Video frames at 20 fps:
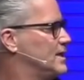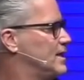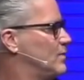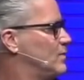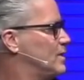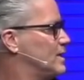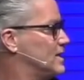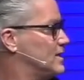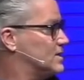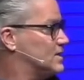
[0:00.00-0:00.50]
They
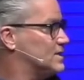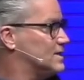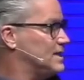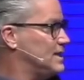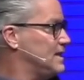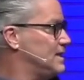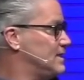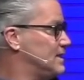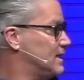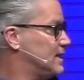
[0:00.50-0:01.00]
want to
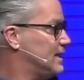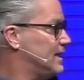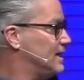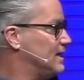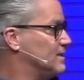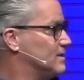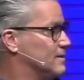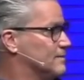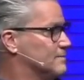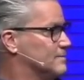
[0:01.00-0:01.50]
see the
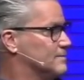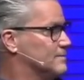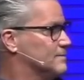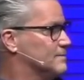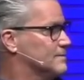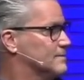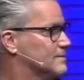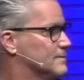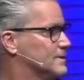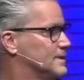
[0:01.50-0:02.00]
kingdom
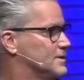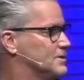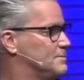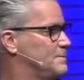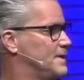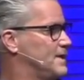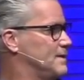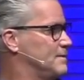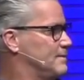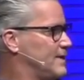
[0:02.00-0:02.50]
that's
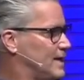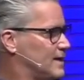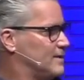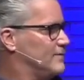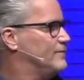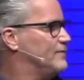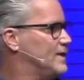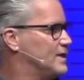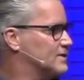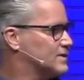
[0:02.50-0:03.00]
being
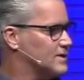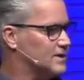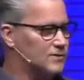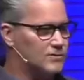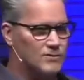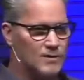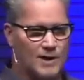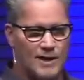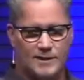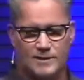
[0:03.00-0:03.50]
manifest in
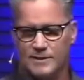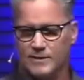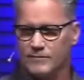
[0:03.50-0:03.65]
Christ.